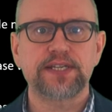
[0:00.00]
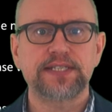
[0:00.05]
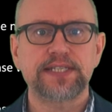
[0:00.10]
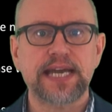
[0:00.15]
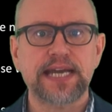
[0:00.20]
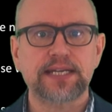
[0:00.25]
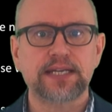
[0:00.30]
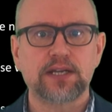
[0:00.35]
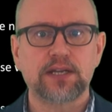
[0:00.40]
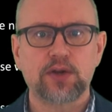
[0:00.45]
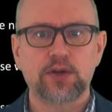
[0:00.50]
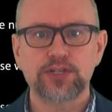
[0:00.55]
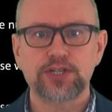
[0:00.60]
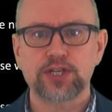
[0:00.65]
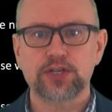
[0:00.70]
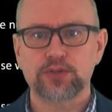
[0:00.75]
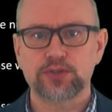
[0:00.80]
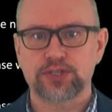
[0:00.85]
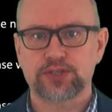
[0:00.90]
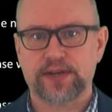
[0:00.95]

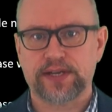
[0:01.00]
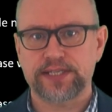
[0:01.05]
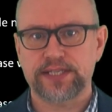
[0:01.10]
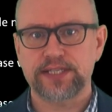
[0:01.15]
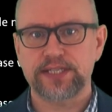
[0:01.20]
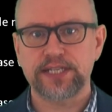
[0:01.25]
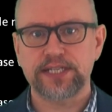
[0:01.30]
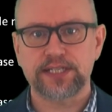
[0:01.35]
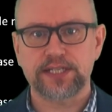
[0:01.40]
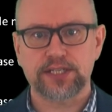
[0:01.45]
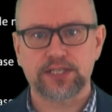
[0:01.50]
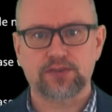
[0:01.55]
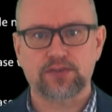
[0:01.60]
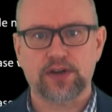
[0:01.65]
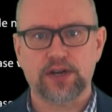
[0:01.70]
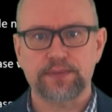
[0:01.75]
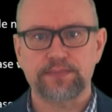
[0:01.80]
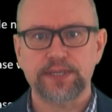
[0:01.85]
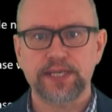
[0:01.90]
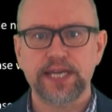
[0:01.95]
technological strategies
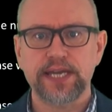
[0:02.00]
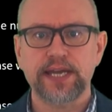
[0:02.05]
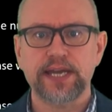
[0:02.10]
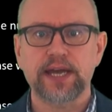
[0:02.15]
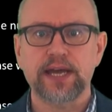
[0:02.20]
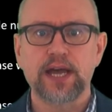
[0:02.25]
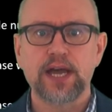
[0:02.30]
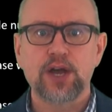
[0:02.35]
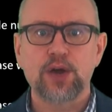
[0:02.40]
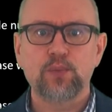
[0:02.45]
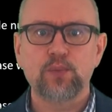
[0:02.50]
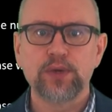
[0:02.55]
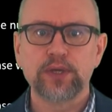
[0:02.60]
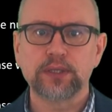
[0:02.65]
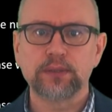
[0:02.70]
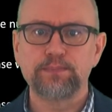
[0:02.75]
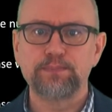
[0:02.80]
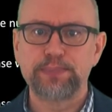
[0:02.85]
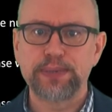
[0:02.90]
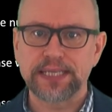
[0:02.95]
described here
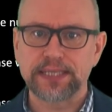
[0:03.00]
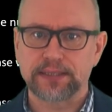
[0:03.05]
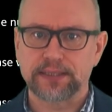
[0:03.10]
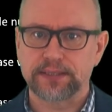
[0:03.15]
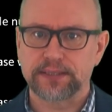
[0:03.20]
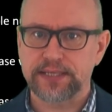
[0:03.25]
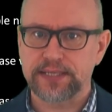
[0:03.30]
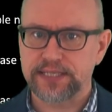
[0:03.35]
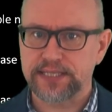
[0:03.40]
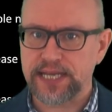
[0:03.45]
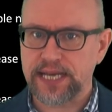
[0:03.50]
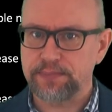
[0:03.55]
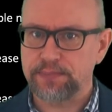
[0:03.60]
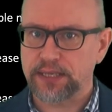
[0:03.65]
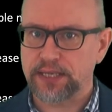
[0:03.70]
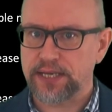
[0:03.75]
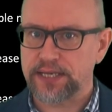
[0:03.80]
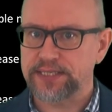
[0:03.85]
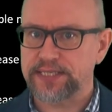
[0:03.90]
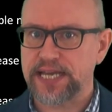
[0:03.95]
will build the
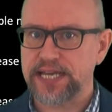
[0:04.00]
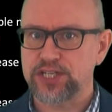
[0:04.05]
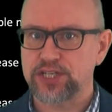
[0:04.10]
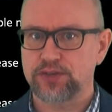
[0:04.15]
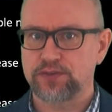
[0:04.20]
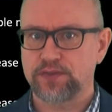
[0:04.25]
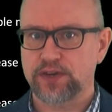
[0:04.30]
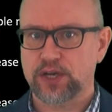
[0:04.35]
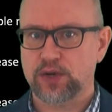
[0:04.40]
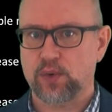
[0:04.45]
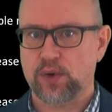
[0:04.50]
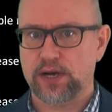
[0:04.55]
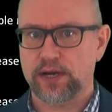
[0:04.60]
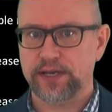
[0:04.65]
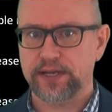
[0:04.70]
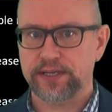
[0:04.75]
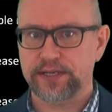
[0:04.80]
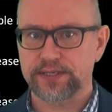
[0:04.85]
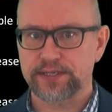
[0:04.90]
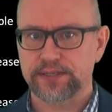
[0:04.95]
stabilization
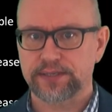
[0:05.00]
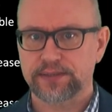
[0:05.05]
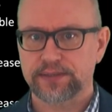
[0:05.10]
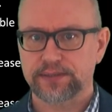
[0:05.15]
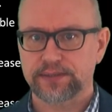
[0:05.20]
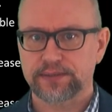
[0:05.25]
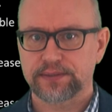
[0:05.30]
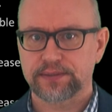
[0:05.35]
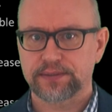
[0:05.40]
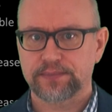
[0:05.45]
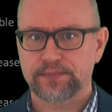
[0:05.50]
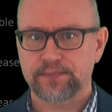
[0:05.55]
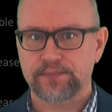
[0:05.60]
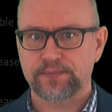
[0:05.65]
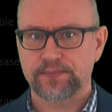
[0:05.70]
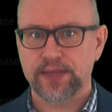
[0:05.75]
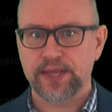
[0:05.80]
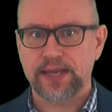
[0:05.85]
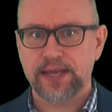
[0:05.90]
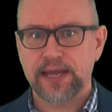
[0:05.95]
required.
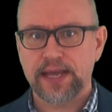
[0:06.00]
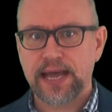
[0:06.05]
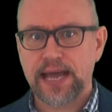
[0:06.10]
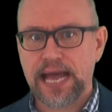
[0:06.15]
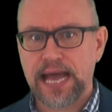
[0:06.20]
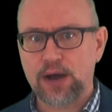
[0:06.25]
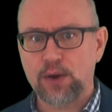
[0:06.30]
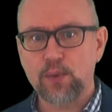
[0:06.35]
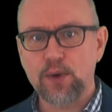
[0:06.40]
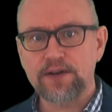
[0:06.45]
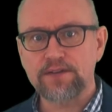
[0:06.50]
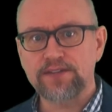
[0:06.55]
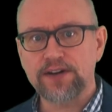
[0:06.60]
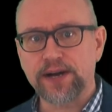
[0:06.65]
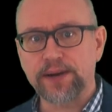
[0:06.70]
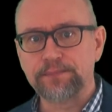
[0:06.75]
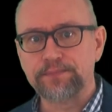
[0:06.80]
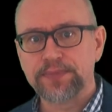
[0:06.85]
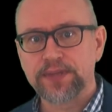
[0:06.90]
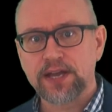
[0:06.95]

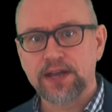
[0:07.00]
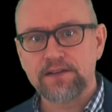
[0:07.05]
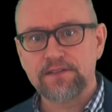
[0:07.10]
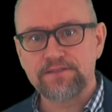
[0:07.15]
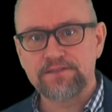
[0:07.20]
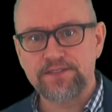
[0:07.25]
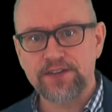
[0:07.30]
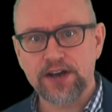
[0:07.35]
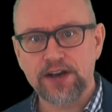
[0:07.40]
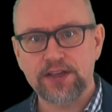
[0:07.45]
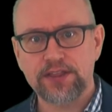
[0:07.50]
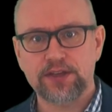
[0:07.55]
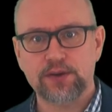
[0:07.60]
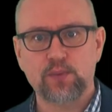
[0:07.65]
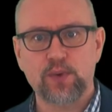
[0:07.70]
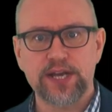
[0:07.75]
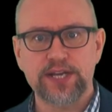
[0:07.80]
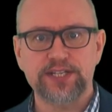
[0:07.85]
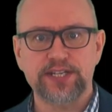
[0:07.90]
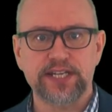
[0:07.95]
However, further
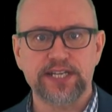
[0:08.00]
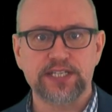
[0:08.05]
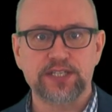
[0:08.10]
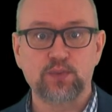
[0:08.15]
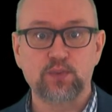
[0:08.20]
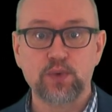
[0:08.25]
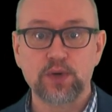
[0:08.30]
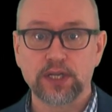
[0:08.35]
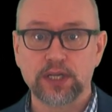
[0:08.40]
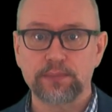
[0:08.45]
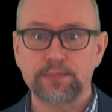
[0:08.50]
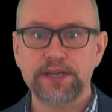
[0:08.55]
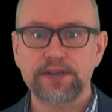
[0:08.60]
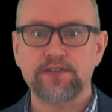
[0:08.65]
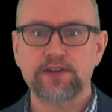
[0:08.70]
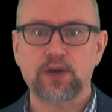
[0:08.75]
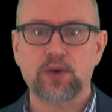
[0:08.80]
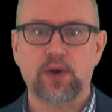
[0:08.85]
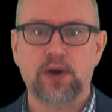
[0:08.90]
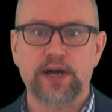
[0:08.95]
wedges will be
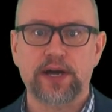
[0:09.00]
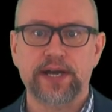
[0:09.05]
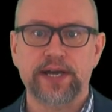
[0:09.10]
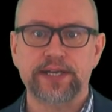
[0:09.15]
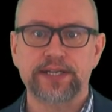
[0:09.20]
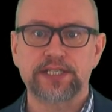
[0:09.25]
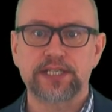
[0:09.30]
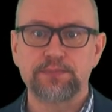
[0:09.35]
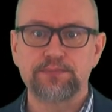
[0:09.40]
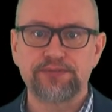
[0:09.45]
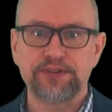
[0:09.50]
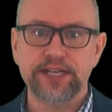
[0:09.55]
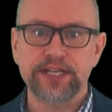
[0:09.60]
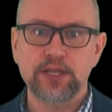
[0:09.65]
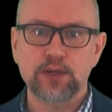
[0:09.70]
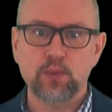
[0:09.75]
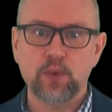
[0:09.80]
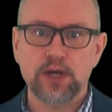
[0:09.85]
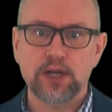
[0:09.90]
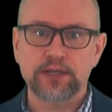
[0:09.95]
required to bring
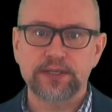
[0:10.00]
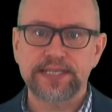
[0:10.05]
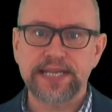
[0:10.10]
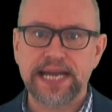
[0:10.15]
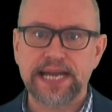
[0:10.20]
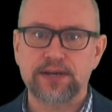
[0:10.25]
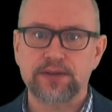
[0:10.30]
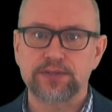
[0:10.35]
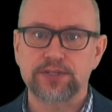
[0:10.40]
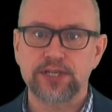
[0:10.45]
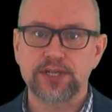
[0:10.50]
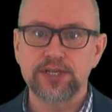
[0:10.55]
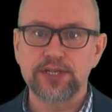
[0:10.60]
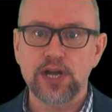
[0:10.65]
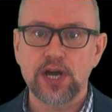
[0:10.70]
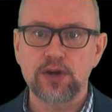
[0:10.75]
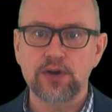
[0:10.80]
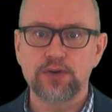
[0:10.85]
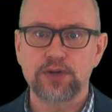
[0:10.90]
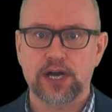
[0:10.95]
the world down to
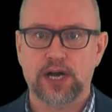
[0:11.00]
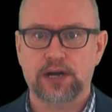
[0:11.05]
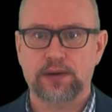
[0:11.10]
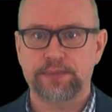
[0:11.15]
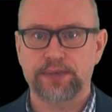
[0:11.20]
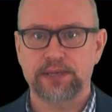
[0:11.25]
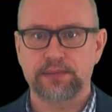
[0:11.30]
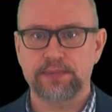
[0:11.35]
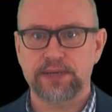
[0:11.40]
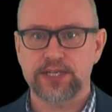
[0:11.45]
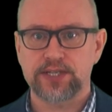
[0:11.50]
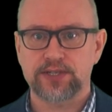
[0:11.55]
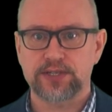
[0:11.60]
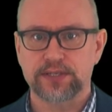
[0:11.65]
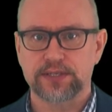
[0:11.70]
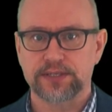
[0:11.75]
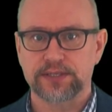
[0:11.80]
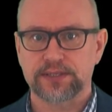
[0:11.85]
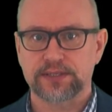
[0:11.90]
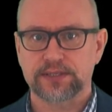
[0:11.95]
no carbon
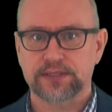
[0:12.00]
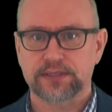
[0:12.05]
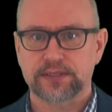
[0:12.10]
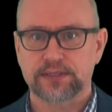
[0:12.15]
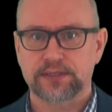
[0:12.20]
emissions.